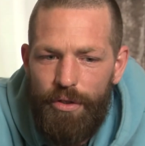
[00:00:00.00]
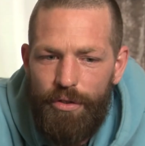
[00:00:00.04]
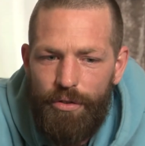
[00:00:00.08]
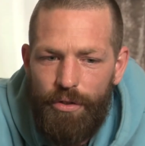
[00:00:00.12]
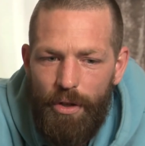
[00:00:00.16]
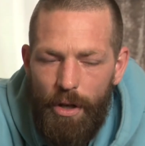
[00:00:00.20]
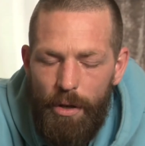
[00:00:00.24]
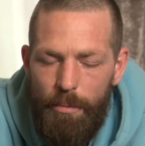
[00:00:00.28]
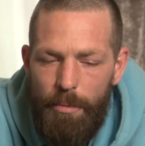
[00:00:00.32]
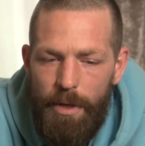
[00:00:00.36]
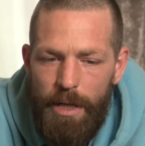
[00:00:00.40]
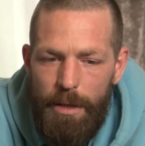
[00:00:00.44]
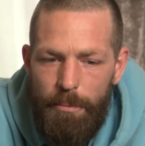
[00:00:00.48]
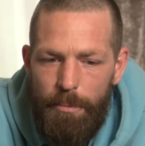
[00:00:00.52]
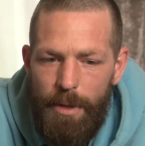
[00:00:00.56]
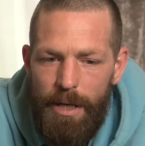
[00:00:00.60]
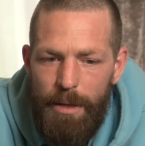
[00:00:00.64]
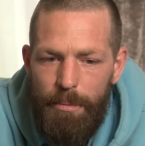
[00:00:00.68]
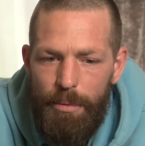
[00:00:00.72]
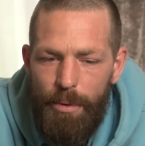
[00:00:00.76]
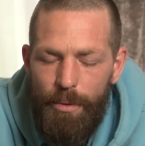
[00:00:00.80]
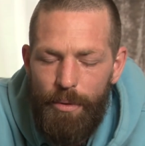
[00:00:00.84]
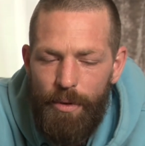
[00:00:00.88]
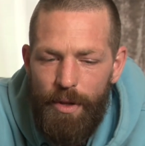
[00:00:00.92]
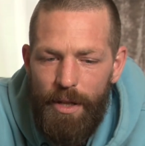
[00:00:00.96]
so many
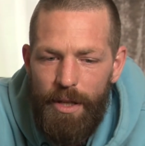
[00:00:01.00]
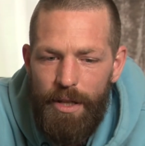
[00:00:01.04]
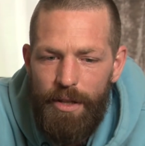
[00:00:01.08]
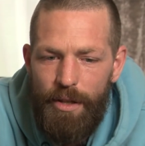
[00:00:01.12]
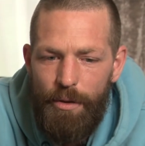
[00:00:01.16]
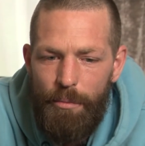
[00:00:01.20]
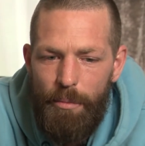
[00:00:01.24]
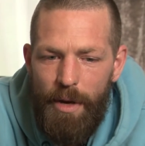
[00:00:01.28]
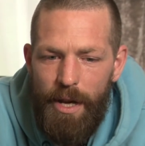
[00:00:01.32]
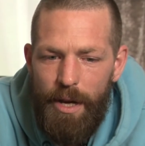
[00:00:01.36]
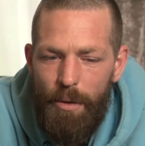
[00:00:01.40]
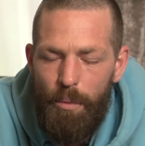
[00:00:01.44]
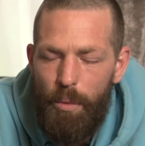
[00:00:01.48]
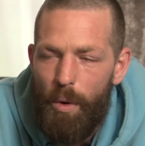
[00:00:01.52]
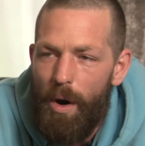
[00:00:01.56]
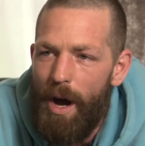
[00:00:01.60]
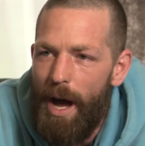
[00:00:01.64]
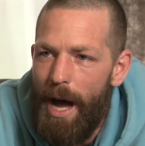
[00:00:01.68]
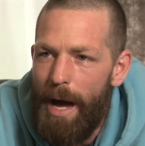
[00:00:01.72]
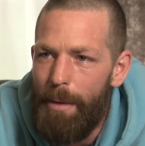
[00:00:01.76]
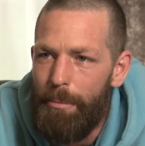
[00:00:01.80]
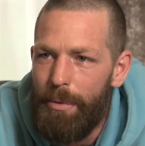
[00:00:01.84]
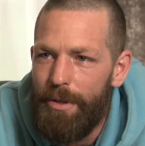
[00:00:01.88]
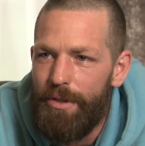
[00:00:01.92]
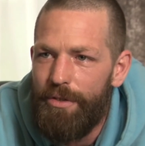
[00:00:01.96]
people that no matter what
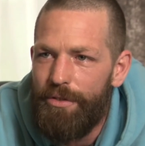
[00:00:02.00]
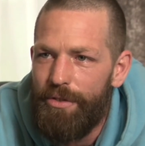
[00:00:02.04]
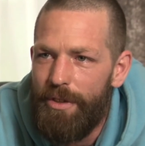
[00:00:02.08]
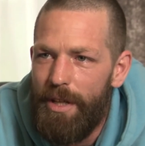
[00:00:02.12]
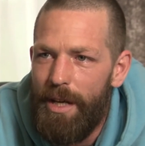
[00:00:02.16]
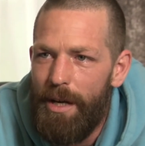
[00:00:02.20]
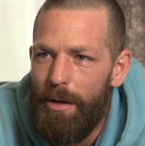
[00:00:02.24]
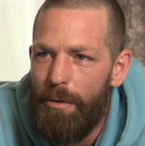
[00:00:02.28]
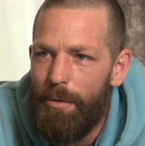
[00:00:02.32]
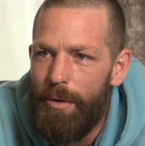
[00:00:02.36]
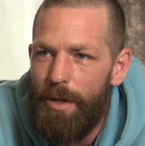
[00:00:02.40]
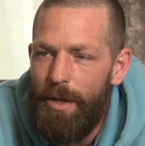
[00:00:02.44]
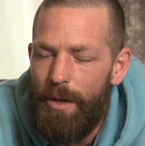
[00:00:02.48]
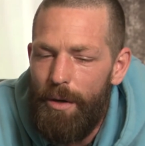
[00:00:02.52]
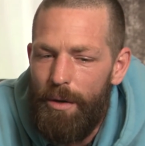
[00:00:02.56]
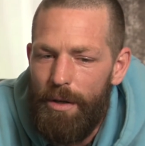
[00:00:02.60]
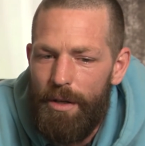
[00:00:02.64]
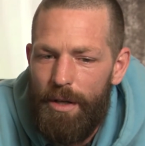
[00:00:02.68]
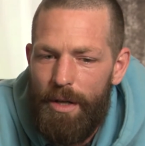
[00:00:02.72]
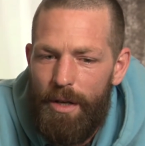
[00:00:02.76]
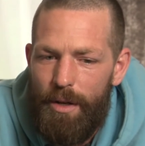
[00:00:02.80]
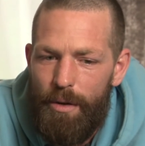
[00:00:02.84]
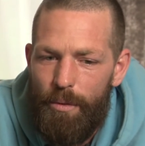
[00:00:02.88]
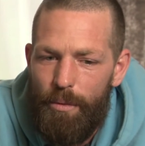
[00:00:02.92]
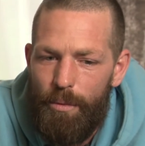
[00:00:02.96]
happens now,
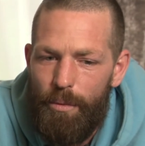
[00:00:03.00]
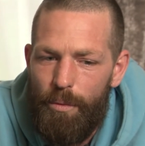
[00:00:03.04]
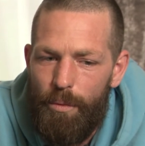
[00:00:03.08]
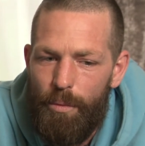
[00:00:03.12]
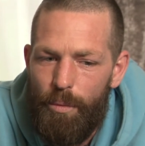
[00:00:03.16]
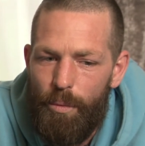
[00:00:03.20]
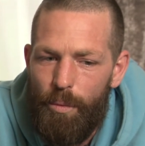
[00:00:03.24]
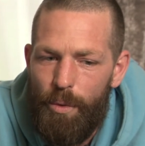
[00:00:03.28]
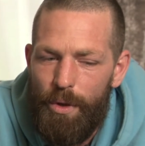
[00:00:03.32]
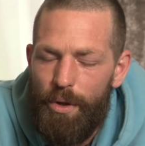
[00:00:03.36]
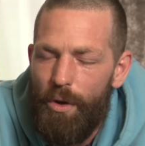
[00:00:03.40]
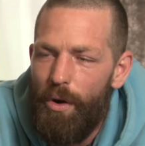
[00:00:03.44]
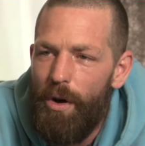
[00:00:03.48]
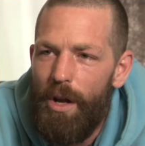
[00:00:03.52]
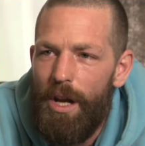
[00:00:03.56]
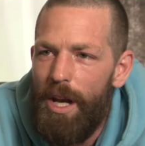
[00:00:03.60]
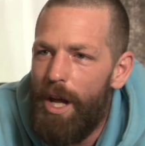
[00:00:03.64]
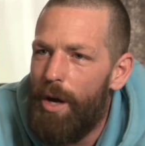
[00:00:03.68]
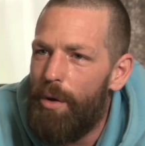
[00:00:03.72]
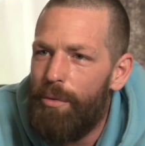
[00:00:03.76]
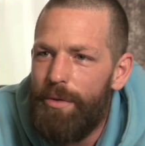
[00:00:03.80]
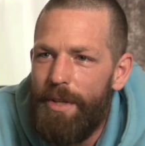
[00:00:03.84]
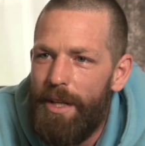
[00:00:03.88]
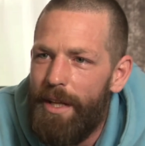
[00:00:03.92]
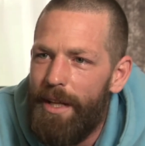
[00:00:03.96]
we're not
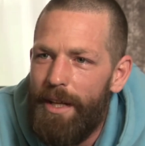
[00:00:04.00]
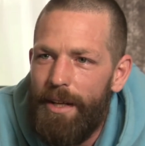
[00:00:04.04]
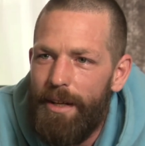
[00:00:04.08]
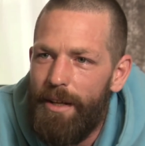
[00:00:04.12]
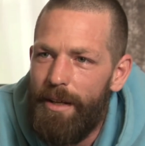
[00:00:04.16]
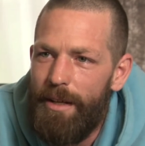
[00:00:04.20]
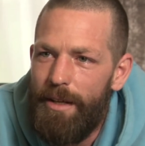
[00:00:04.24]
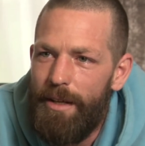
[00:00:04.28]
alone in it.